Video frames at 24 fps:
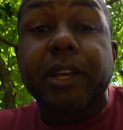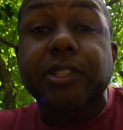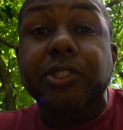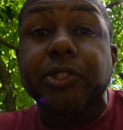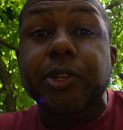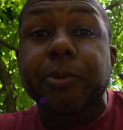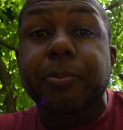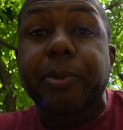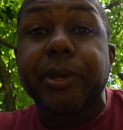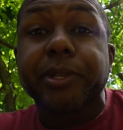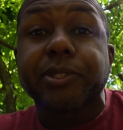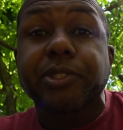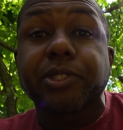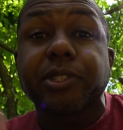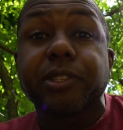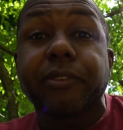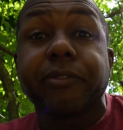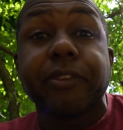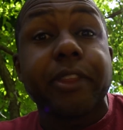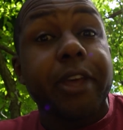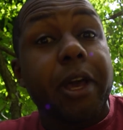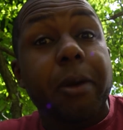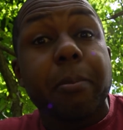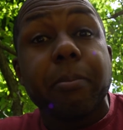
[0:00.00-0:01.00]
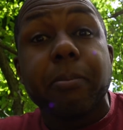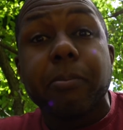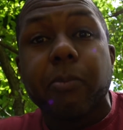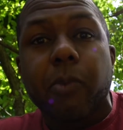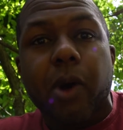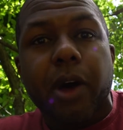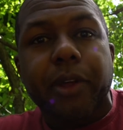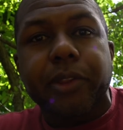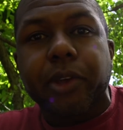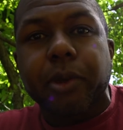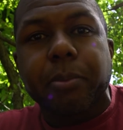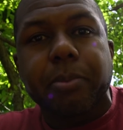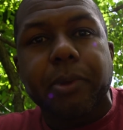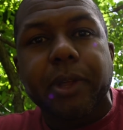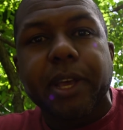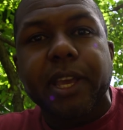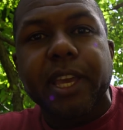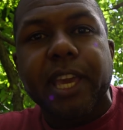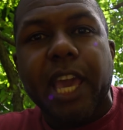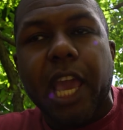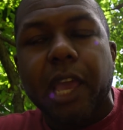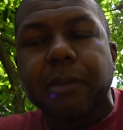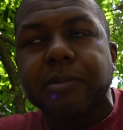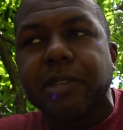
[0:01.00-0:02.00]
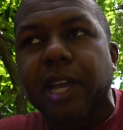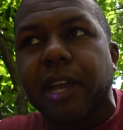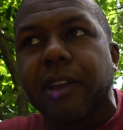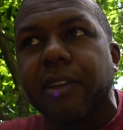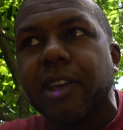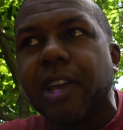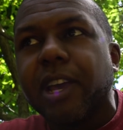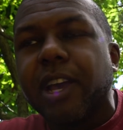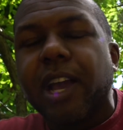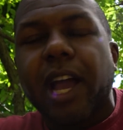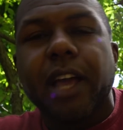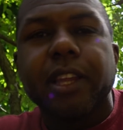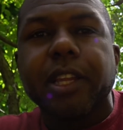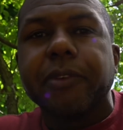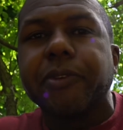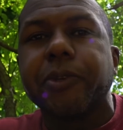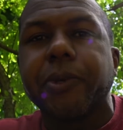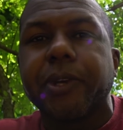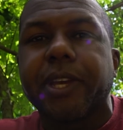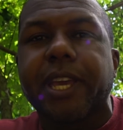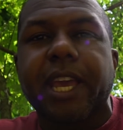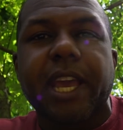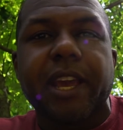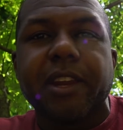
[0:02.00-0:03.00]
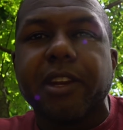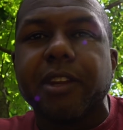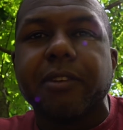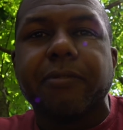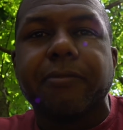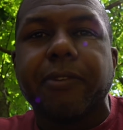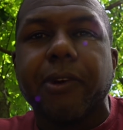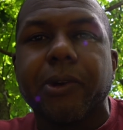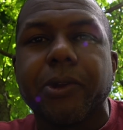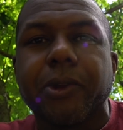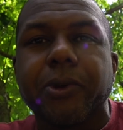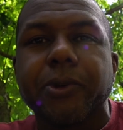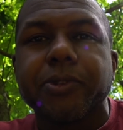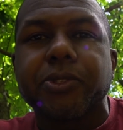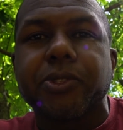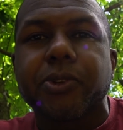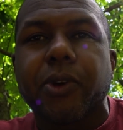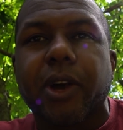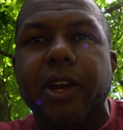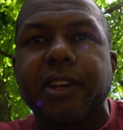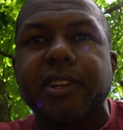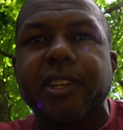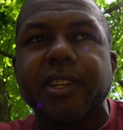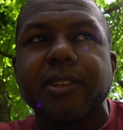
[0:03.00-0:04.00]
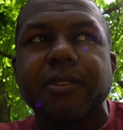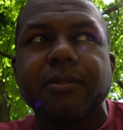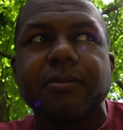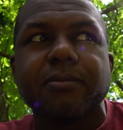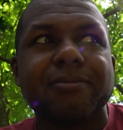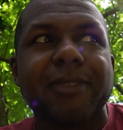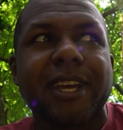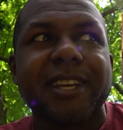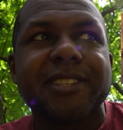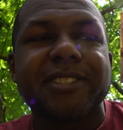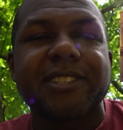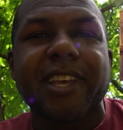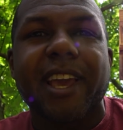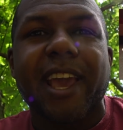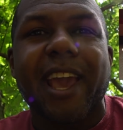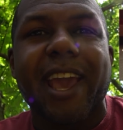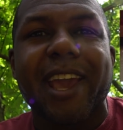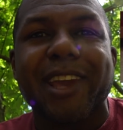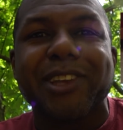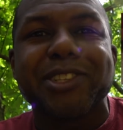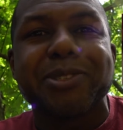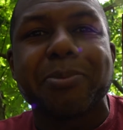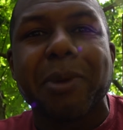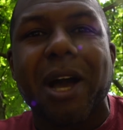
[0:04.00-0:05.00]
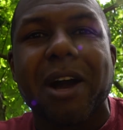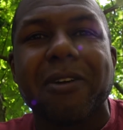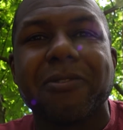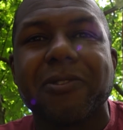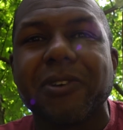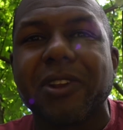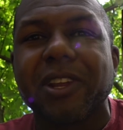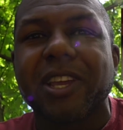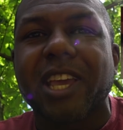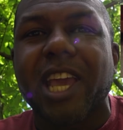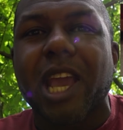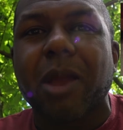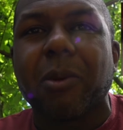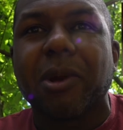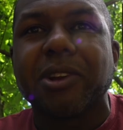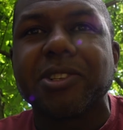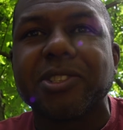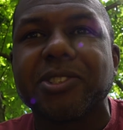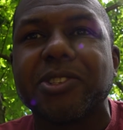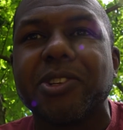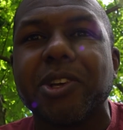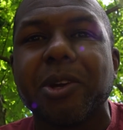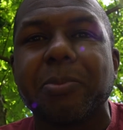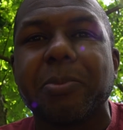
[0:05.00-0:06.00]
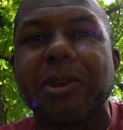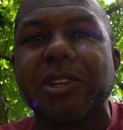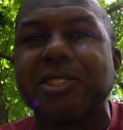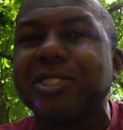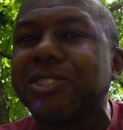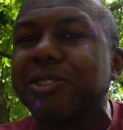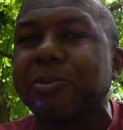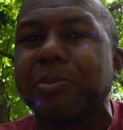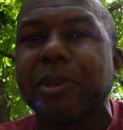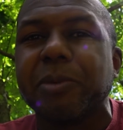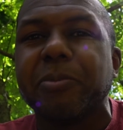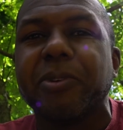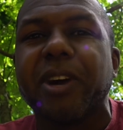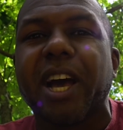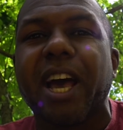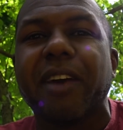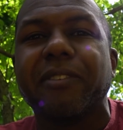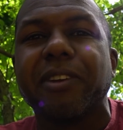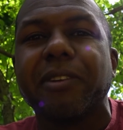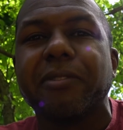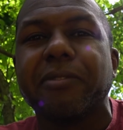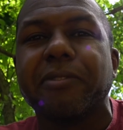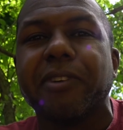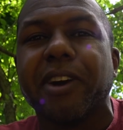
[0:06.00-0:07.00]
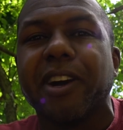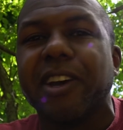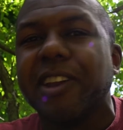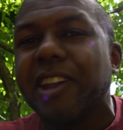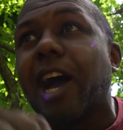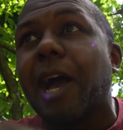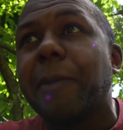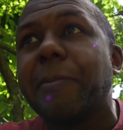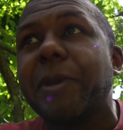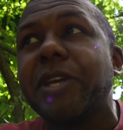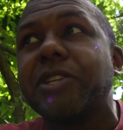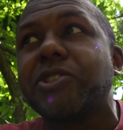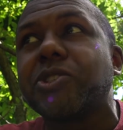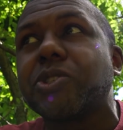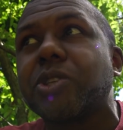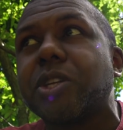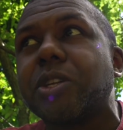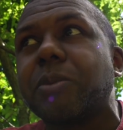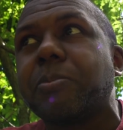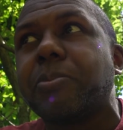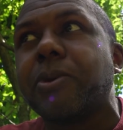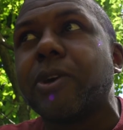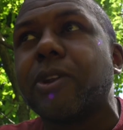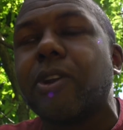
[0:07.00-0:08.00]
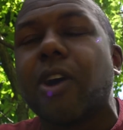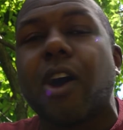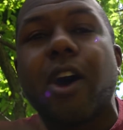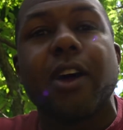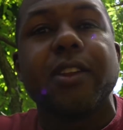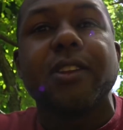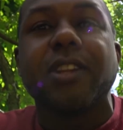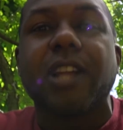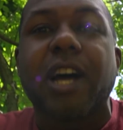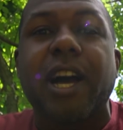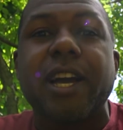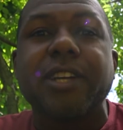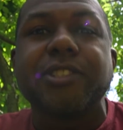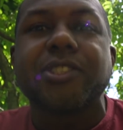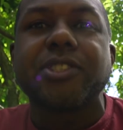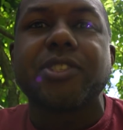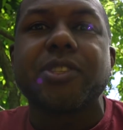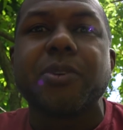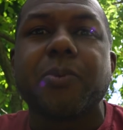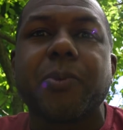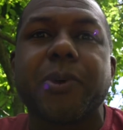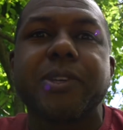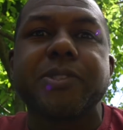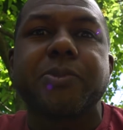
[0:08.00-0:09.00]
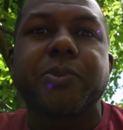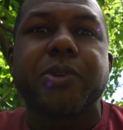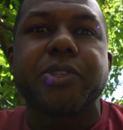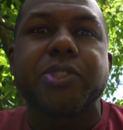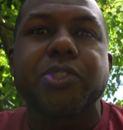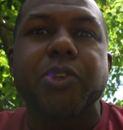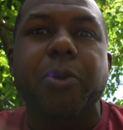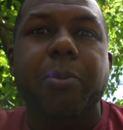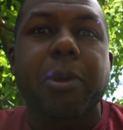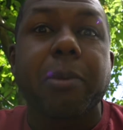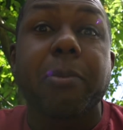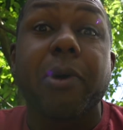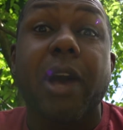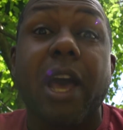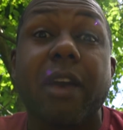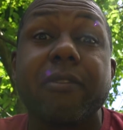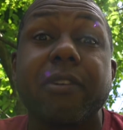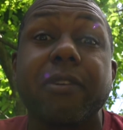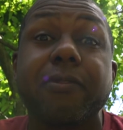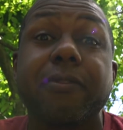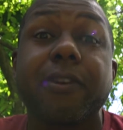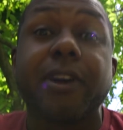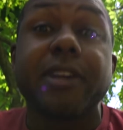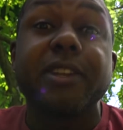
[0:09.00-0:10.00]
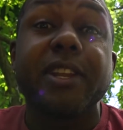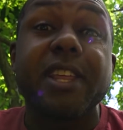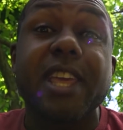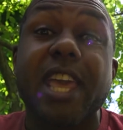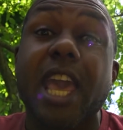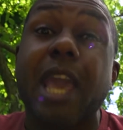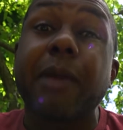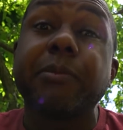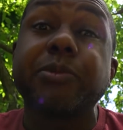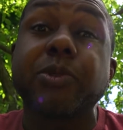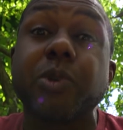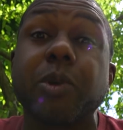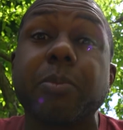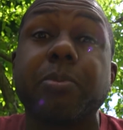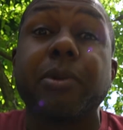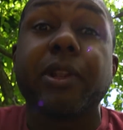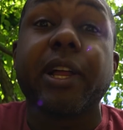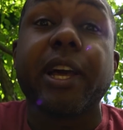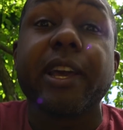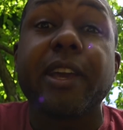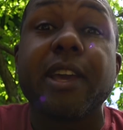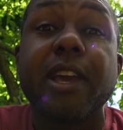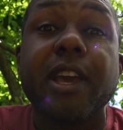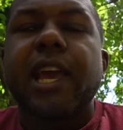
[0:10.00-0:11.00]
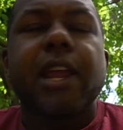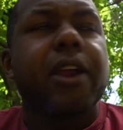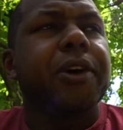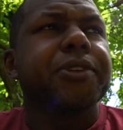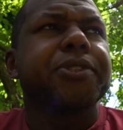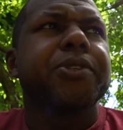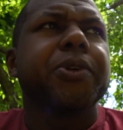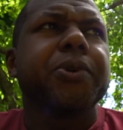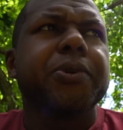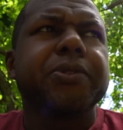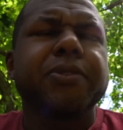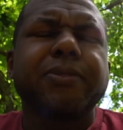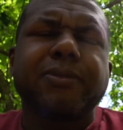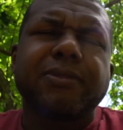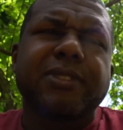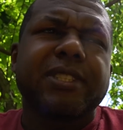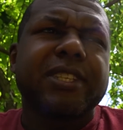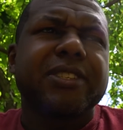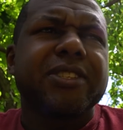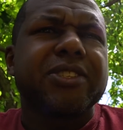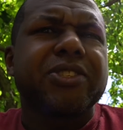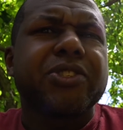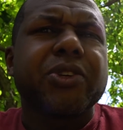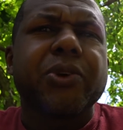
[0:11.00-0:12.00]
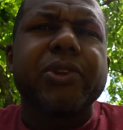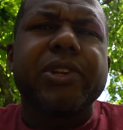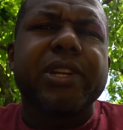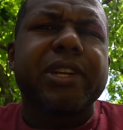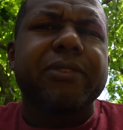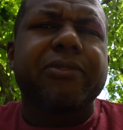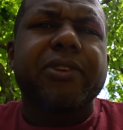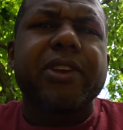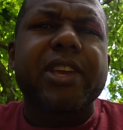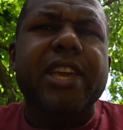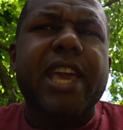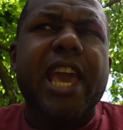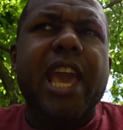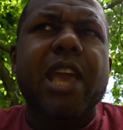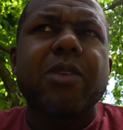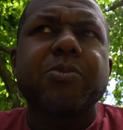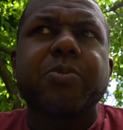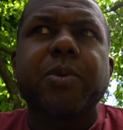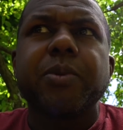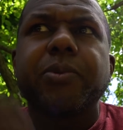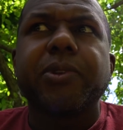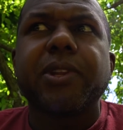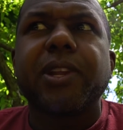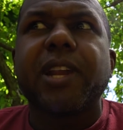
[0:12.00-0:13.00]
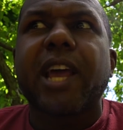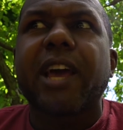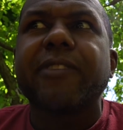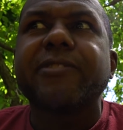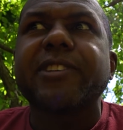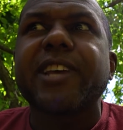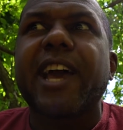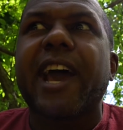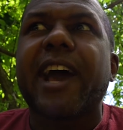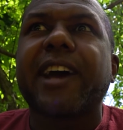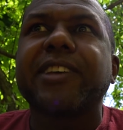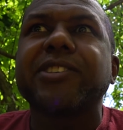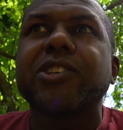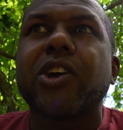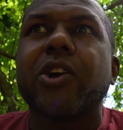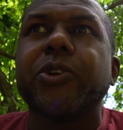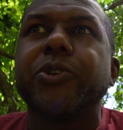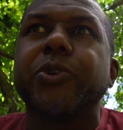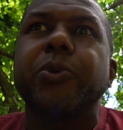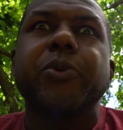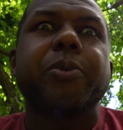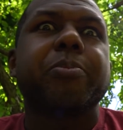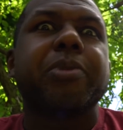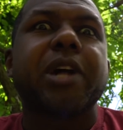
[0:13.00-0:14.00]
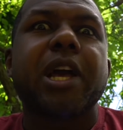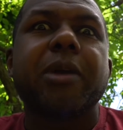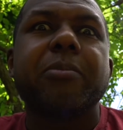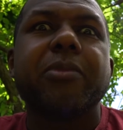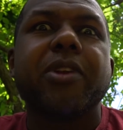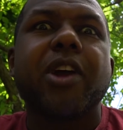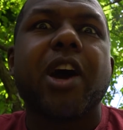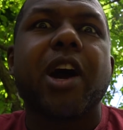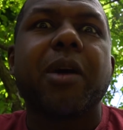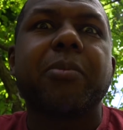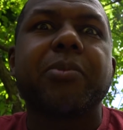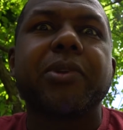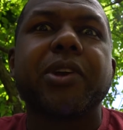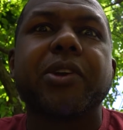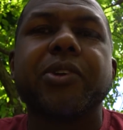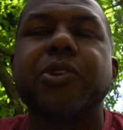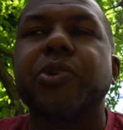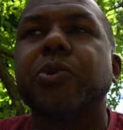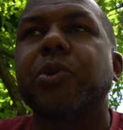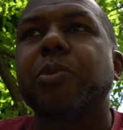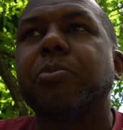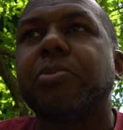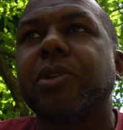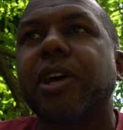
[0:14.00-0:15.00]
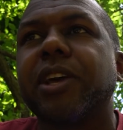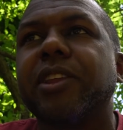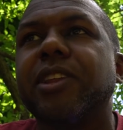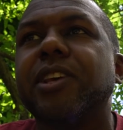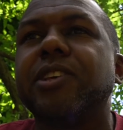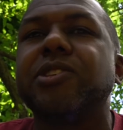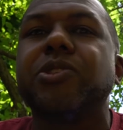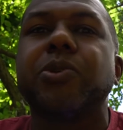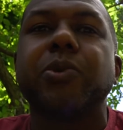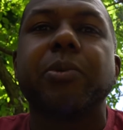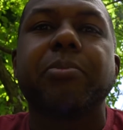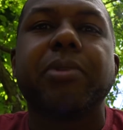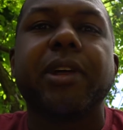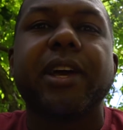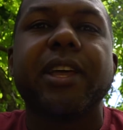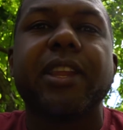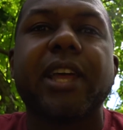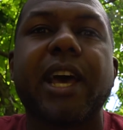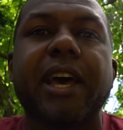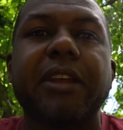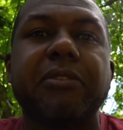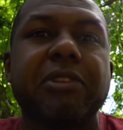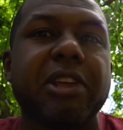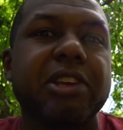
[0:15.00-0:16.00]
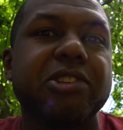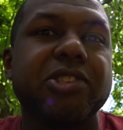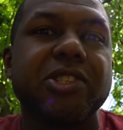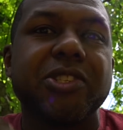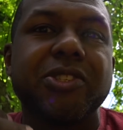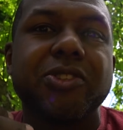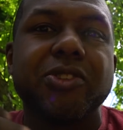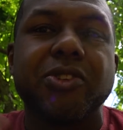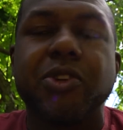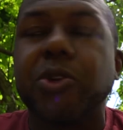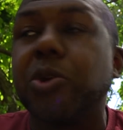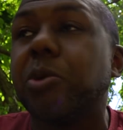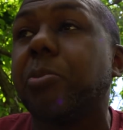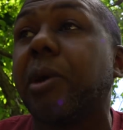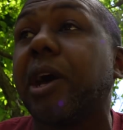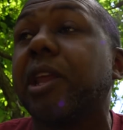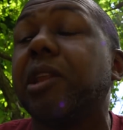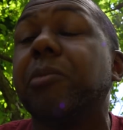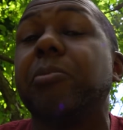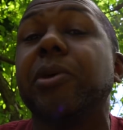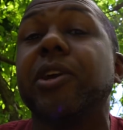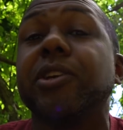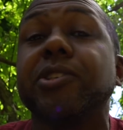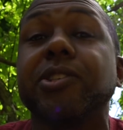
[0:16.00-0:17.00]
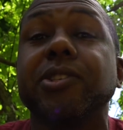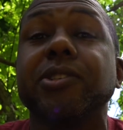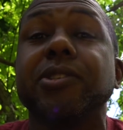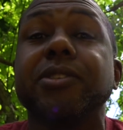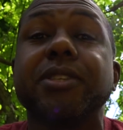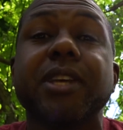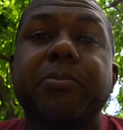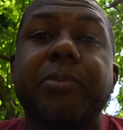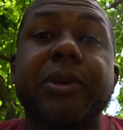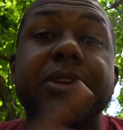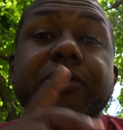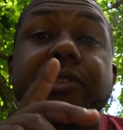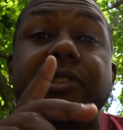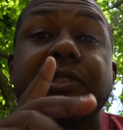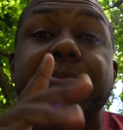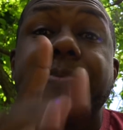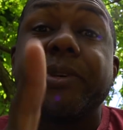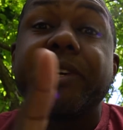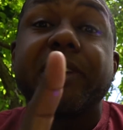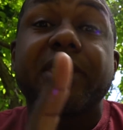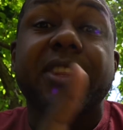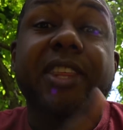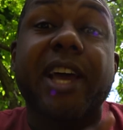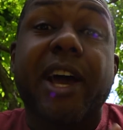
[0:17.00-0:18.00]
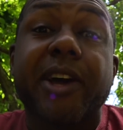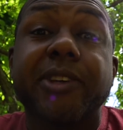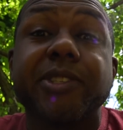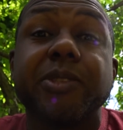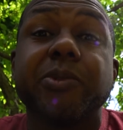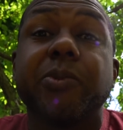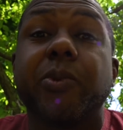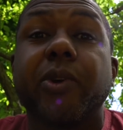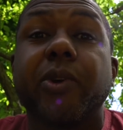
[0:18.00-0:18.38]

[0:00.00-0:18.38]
showed pictures of them while they're playing games. I love doing candid photos, so I didn't like say, hey, smile for the camera. I just took pictures of people having fun. I made sure to put online just the ones where it showed people having fun, the games we were playing, and also since it showed the different games, people didn't have to ask, oh, do we play Monopoly, or do we play this, do we play that? They just knew by the pictures. Pictures speak 1,000